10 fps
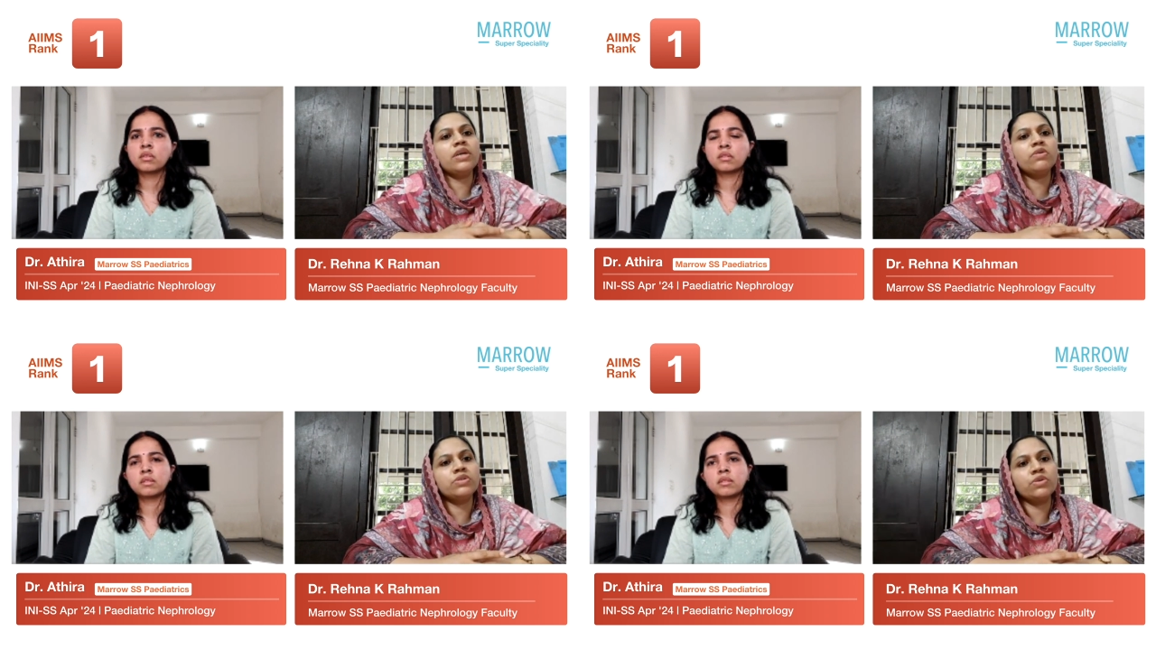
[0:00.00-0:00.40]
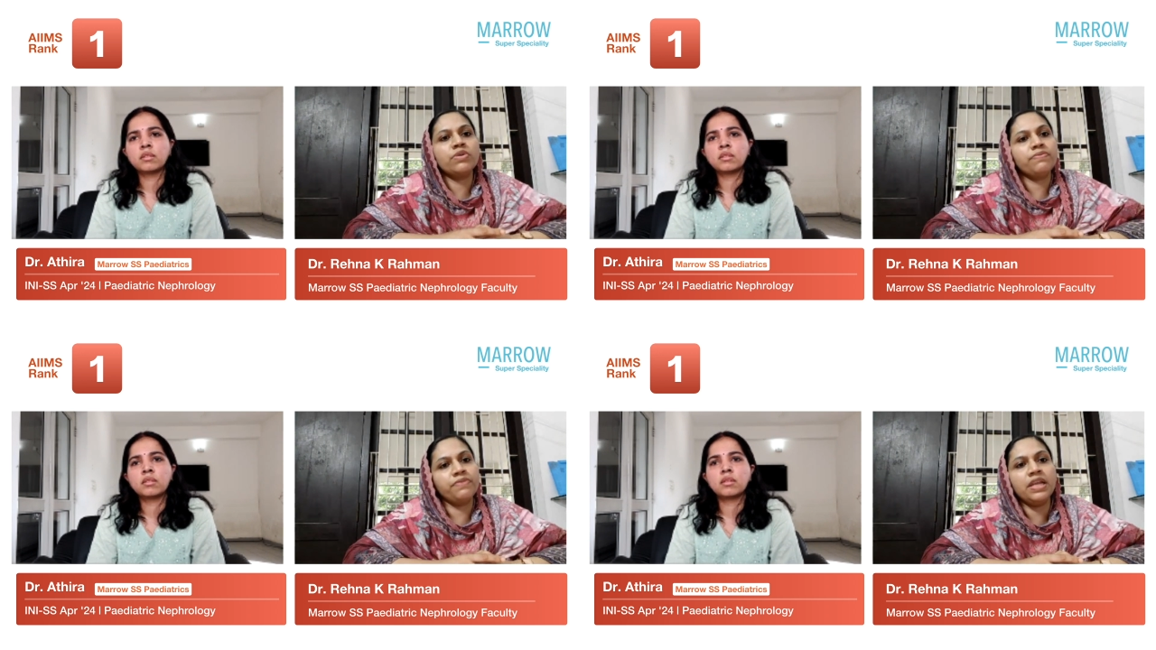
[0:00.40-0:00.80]
Speaker 1: also,
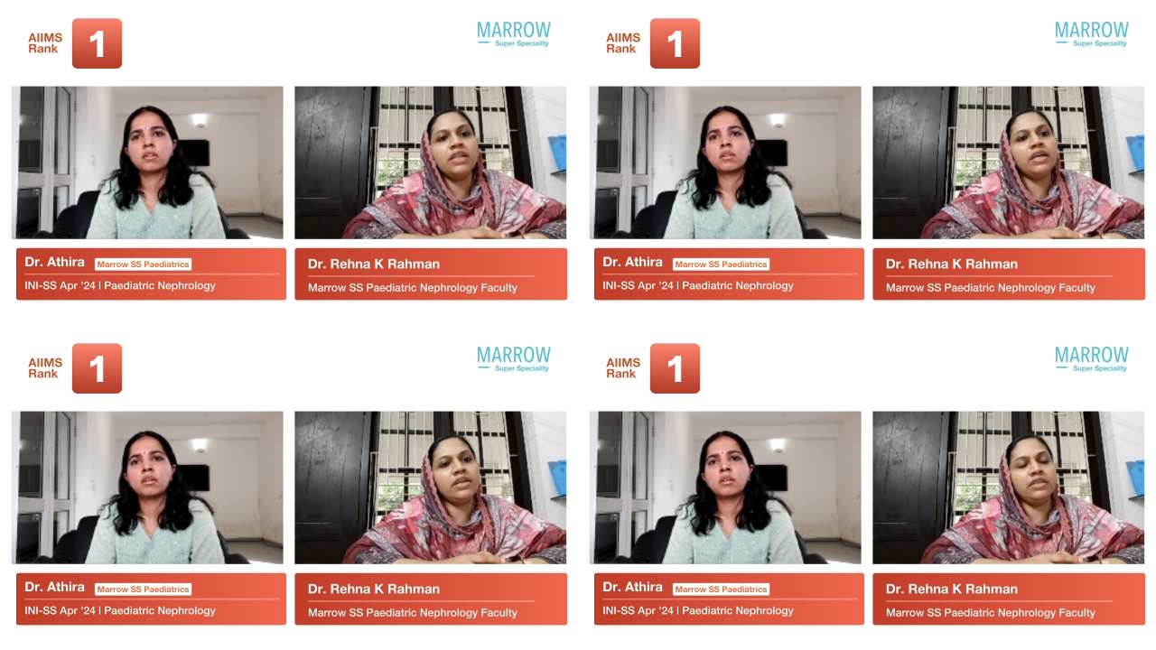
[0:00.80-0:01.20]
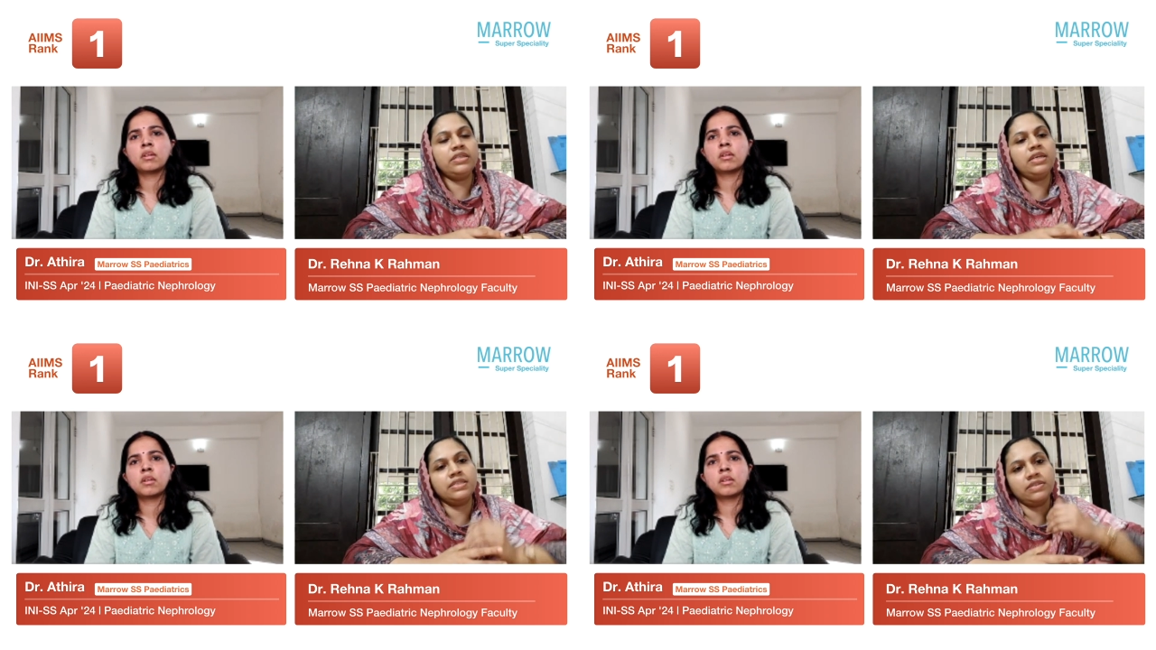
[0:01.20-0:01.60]
you feel that
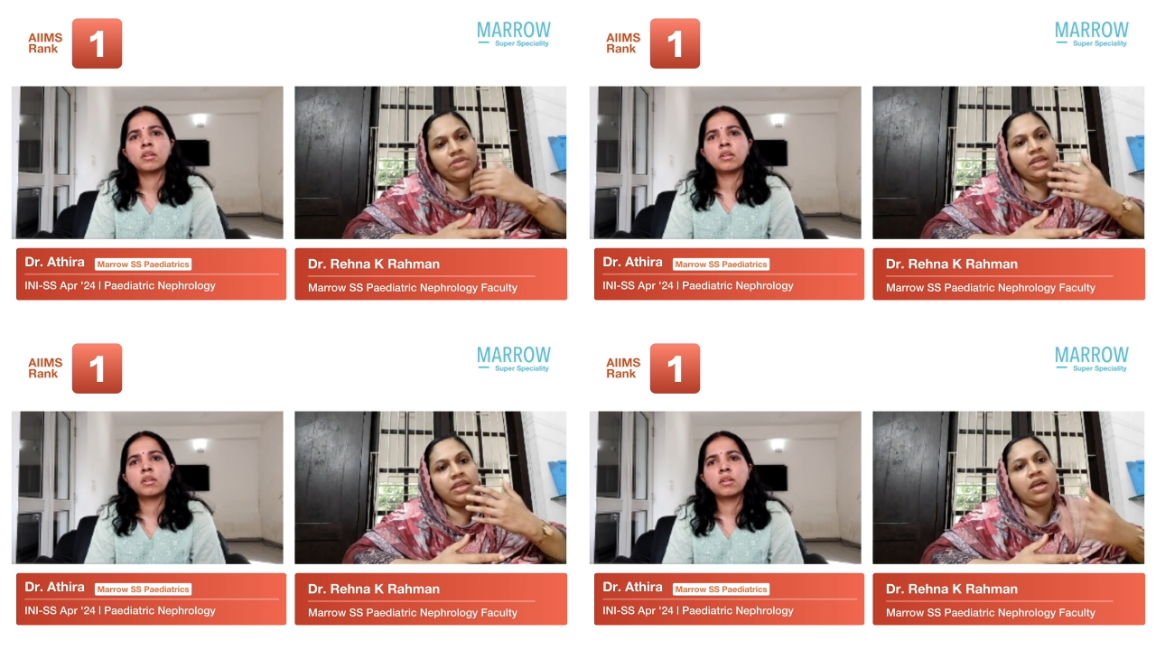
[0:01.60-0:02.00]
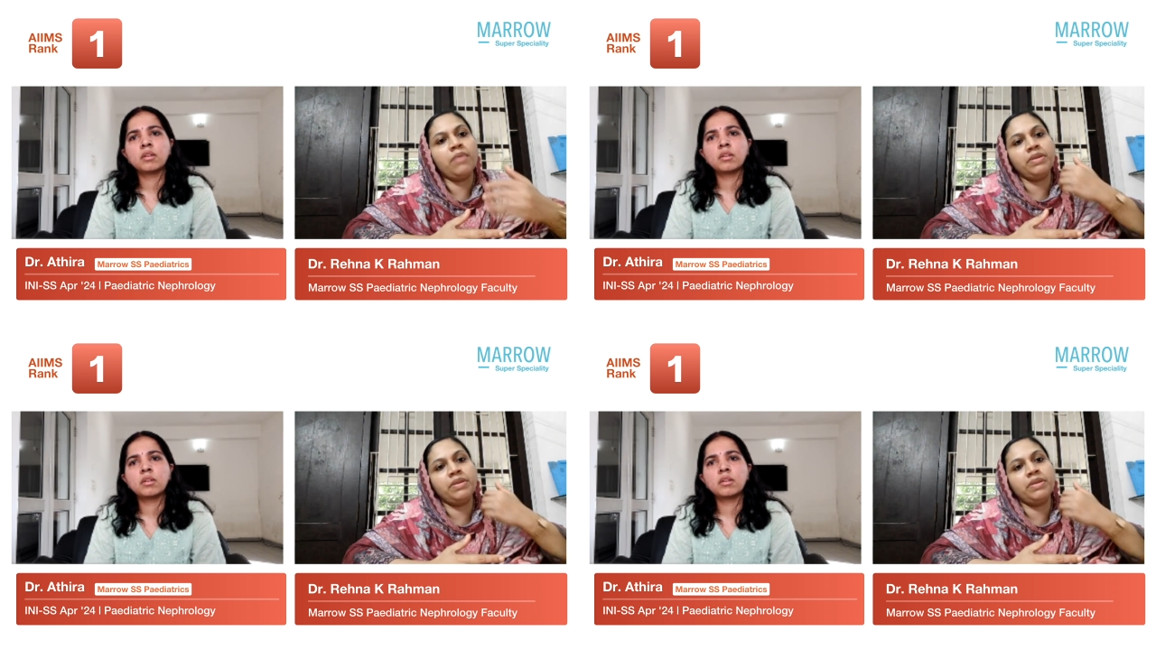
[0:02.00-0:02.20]
it has really, I